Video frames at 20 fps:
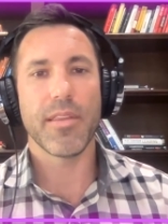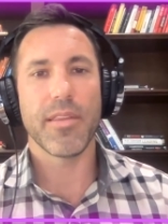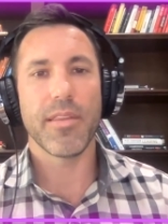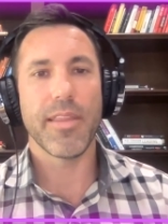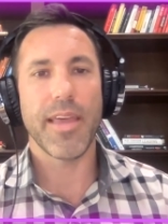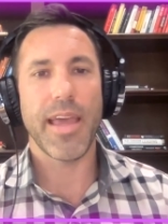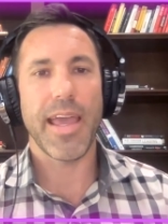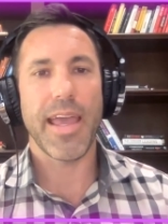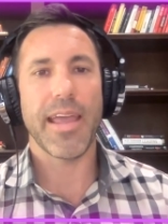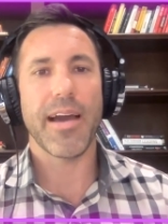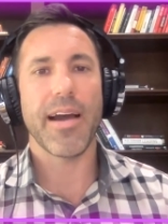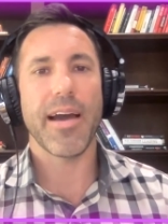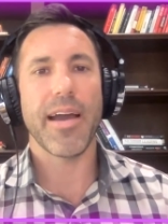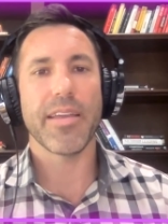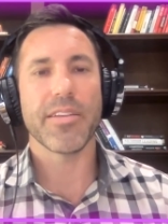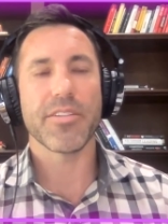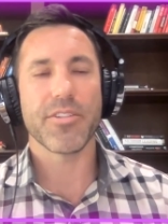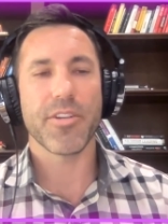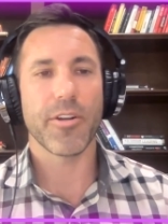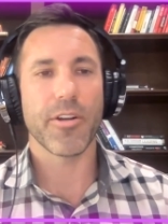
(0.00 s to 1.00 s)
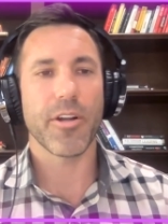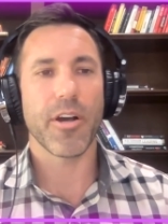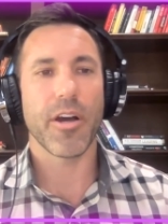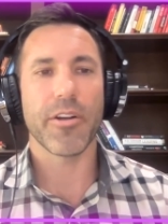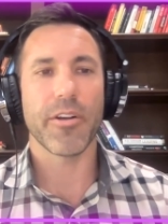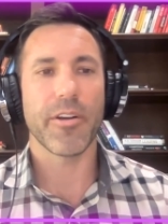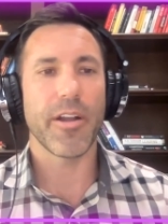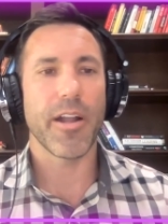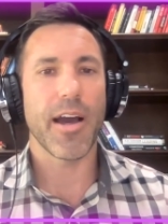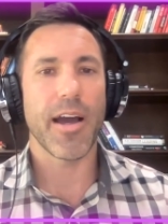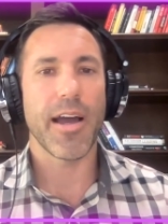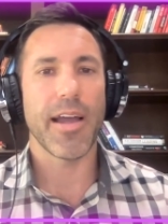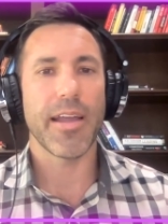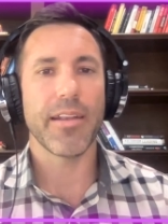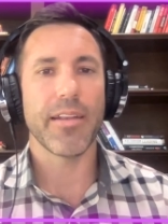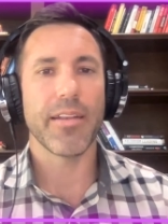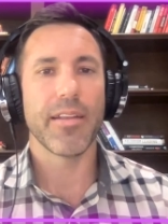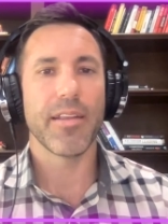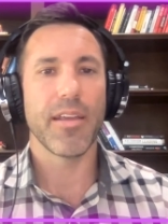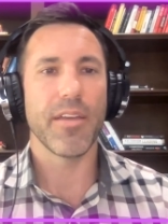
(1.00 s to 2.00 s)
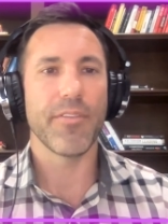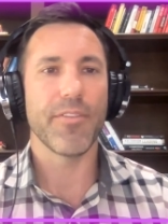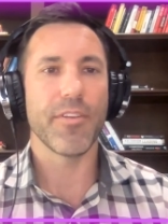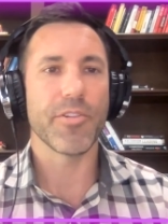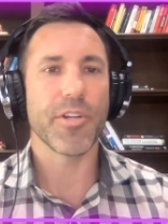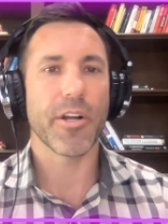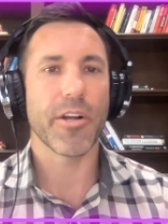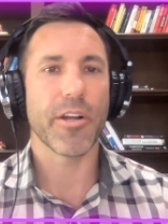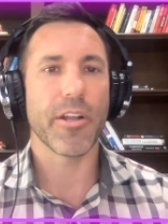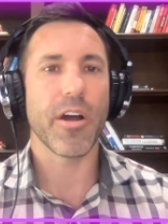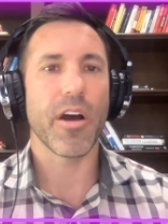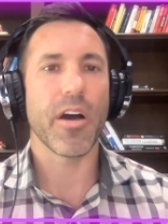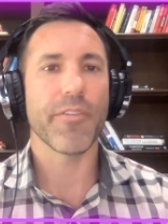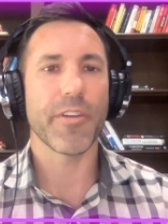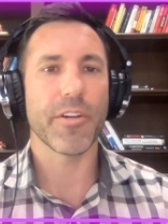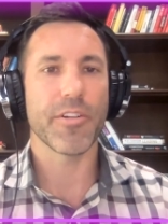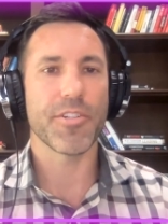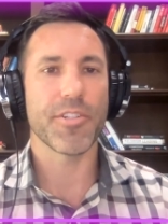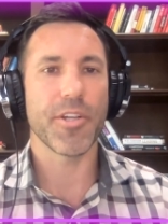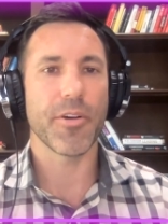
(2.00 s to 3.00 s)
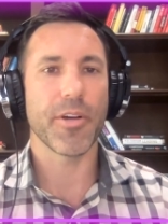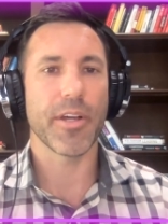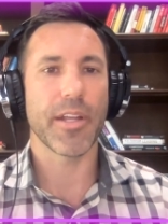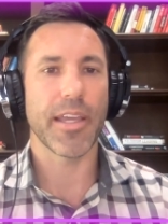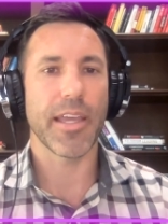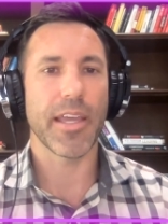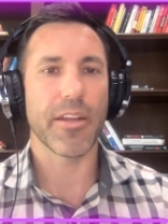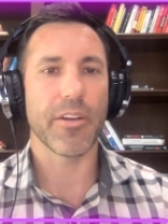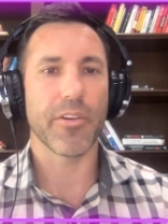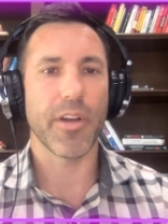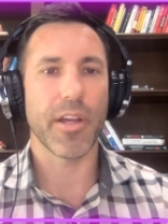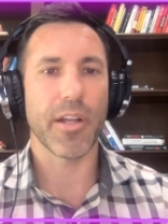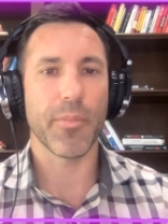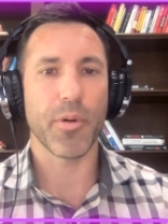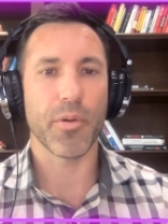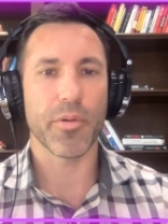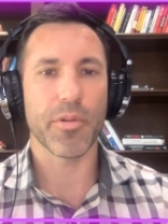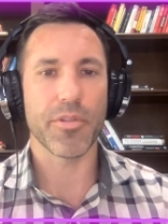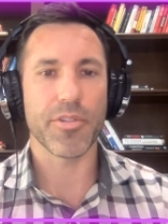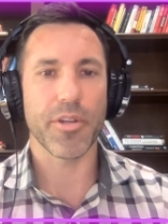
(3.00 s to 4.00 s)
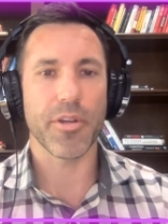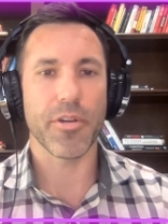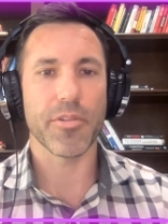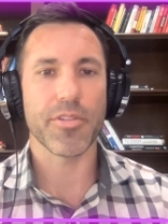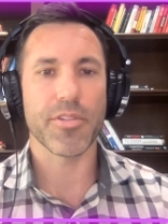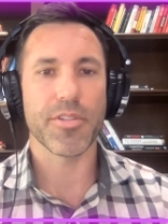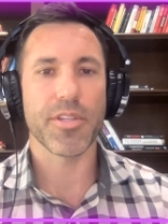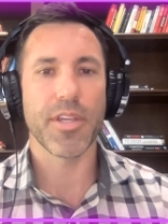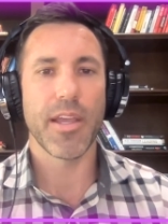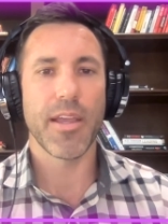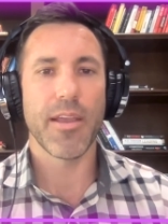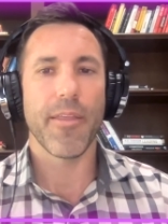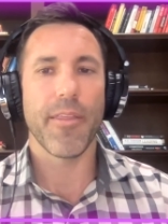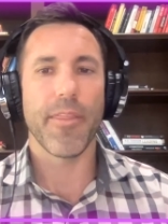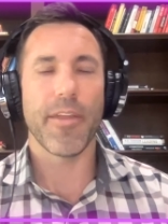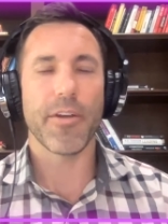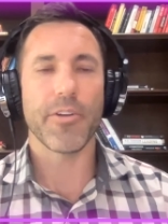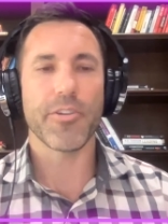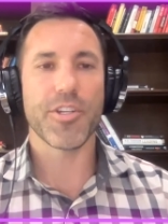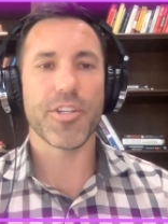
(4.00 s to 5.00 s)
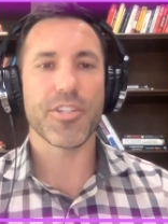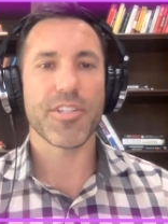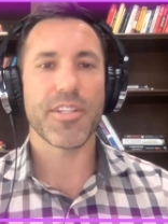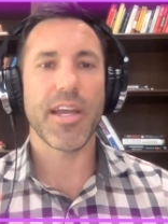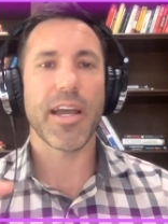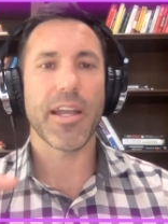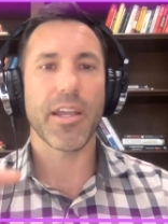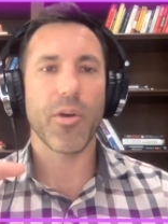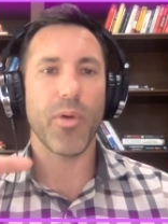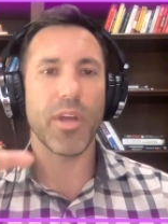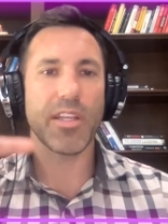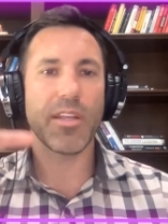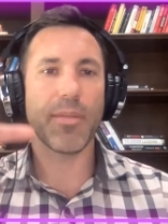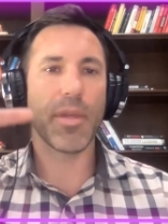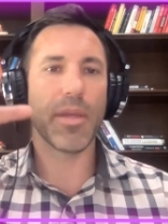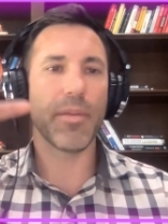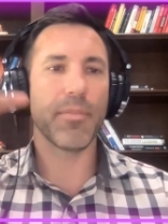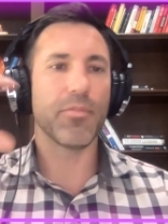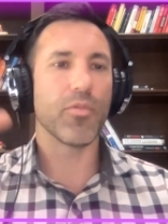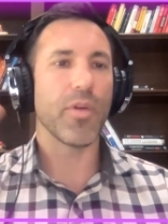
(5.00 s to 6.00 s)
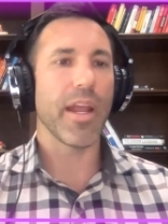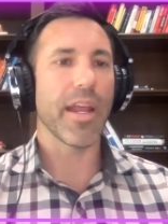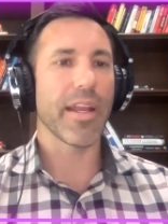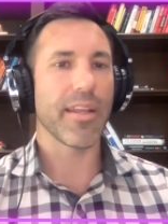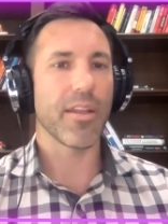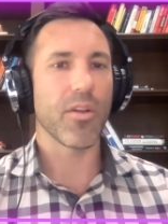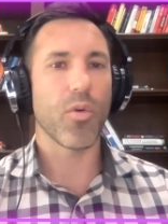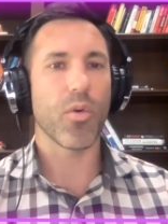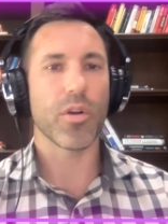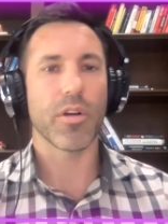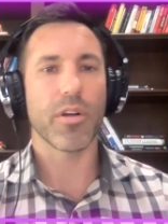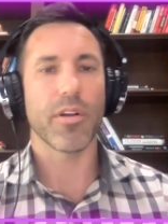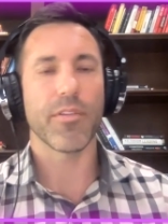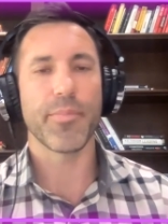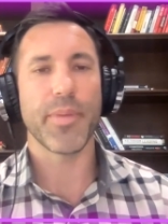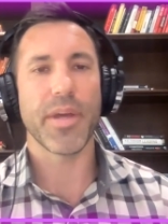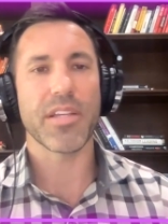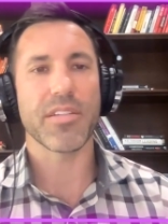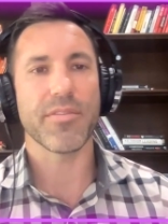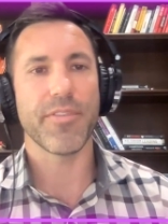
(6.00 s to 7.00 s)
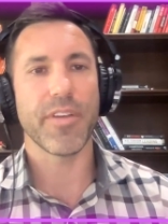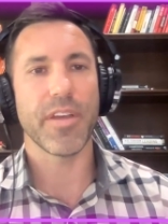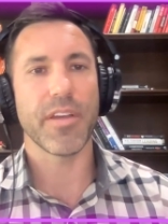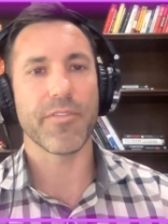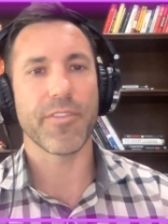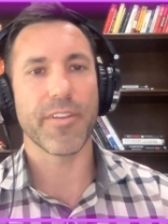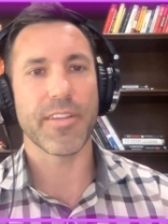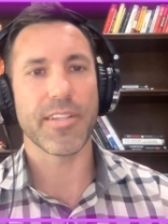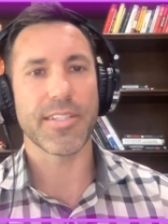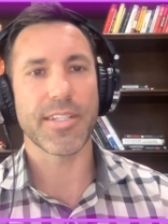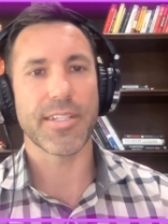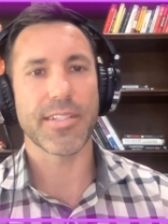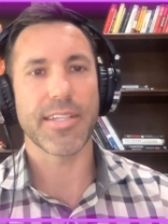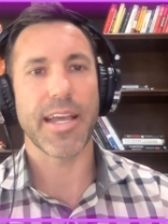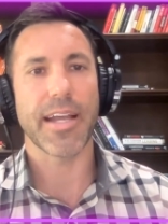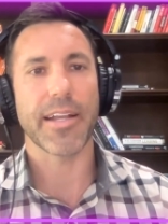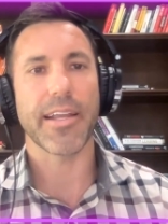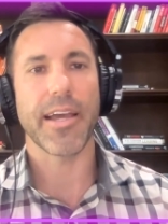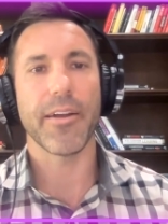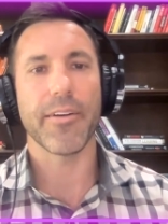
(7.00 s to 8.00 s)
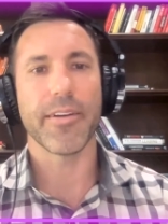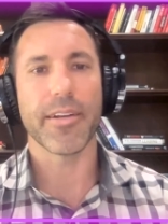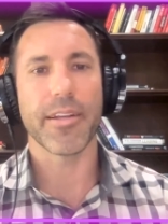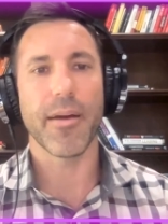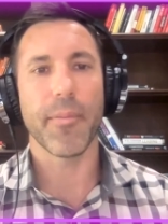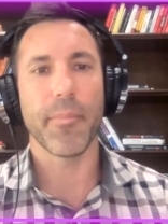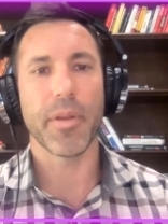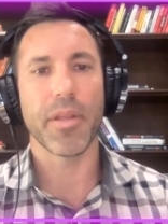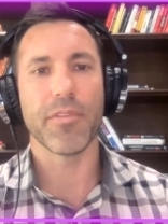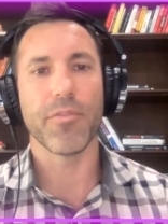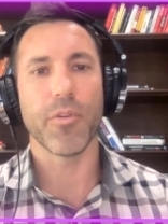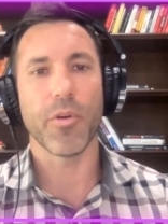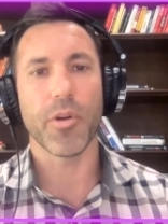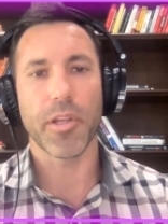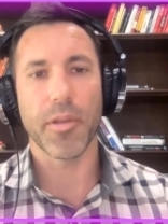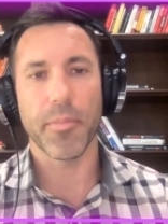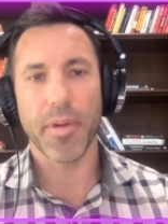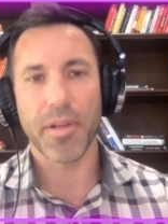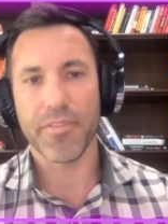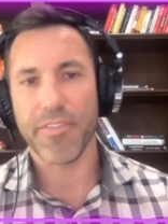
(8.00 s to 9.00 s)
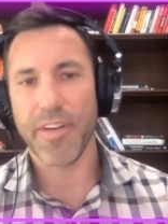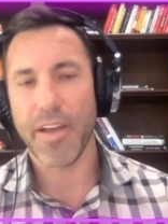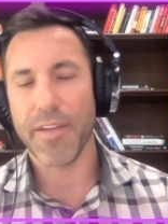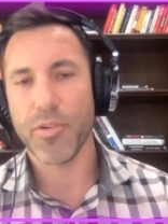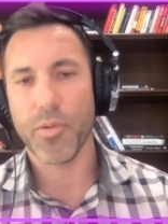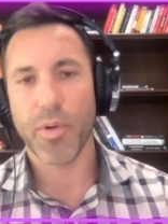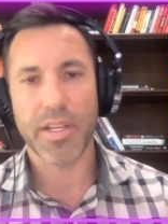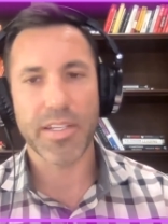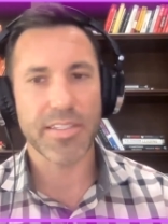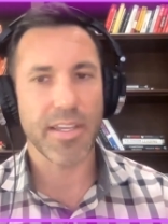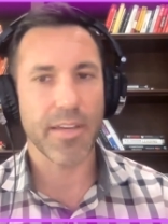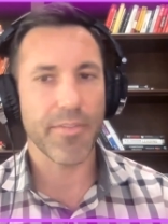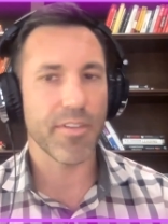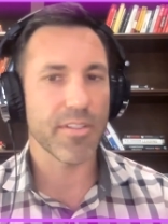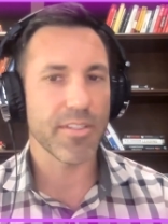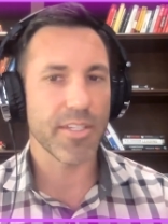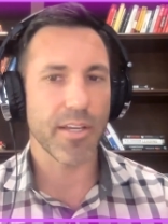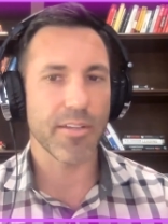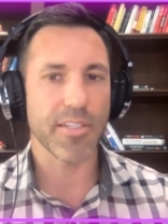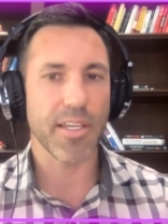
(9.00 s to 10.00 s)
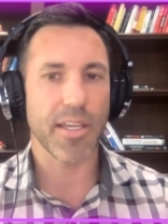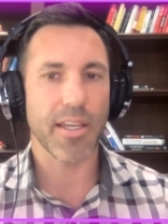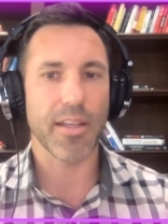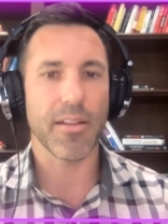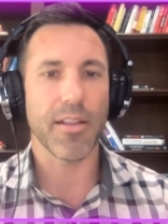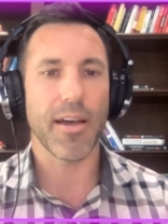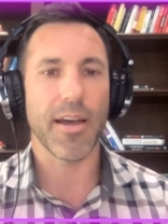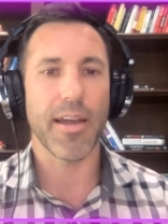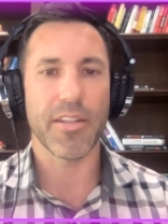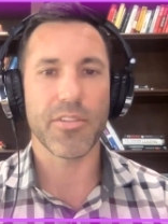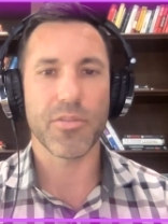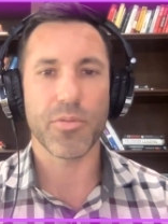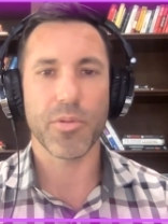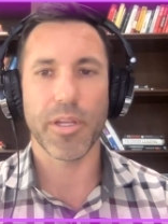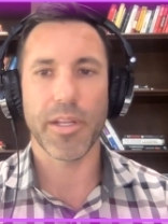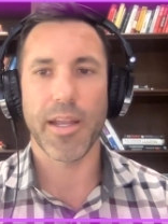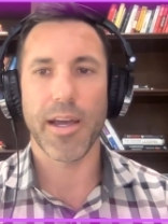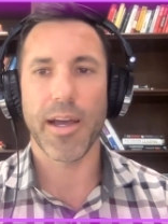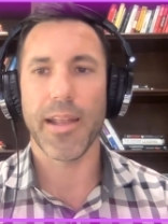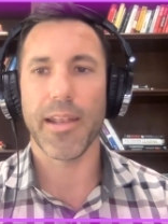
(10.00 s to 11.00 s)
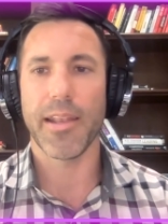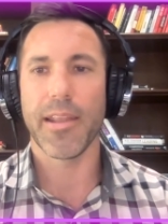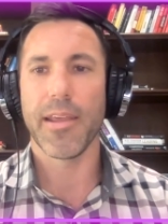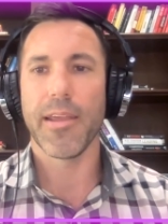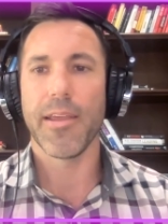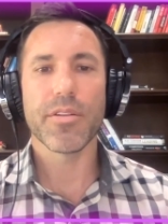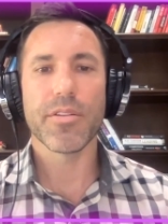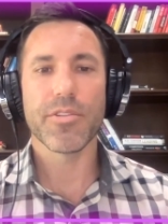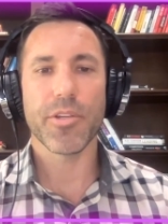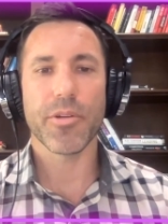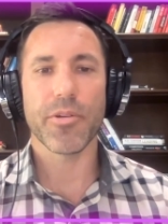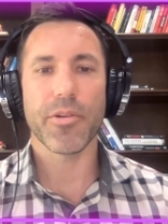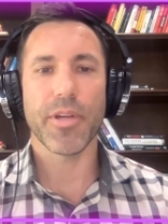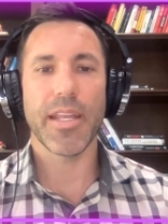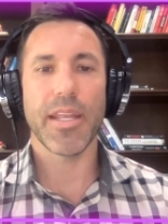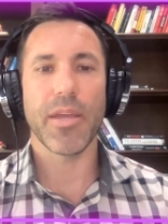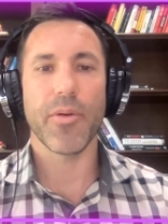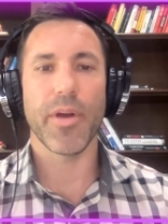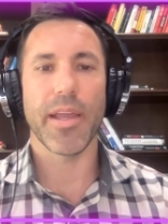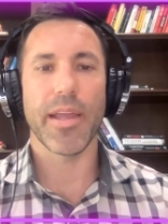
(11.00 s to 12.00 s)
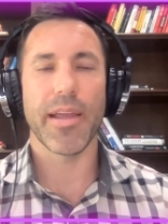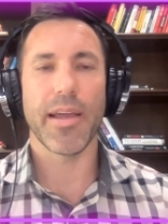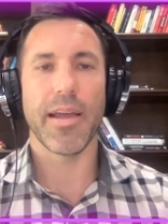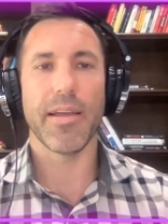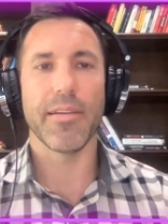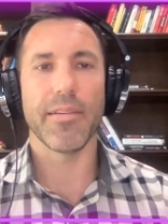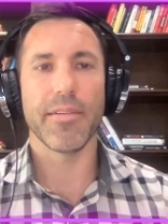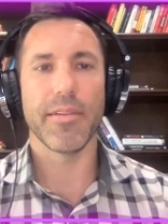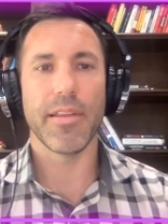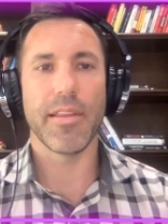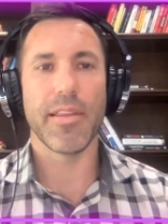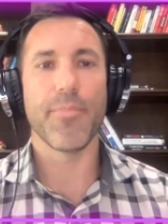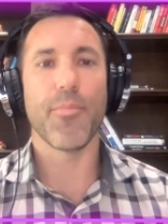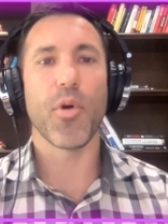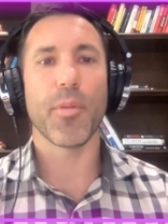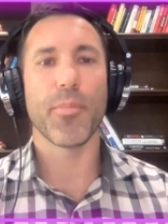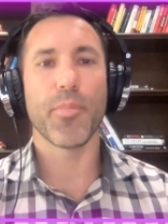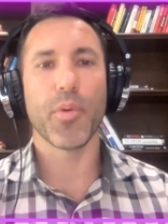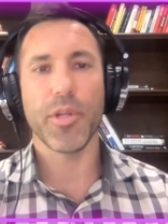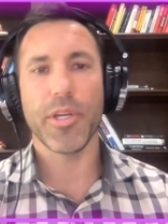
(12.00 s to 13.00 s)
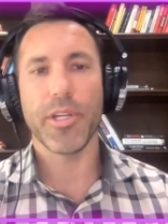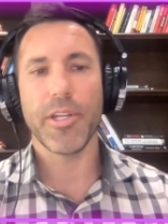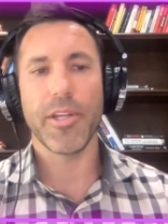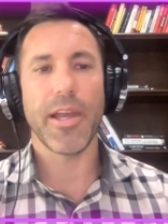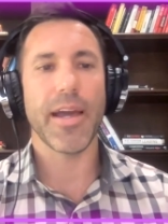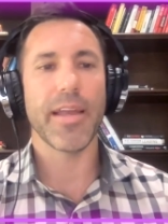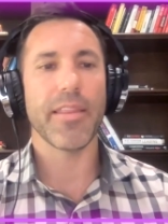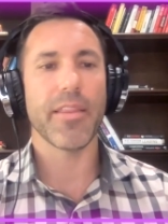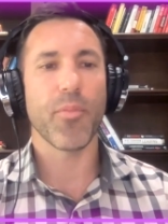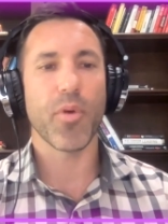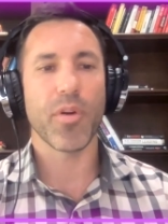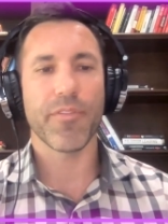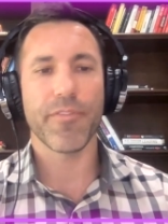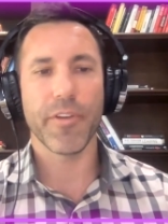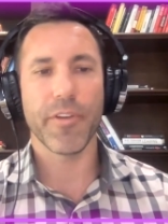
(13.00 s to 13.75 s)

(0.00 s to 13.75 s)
the AI is turned on or not, if you turn it off, you're still going to get incredible results. They're just not going to be ranked in order of best fit for this exact hiring company for you. But 527 sounds like a lot. It's really not. So anyway, the more Boolean you add, the more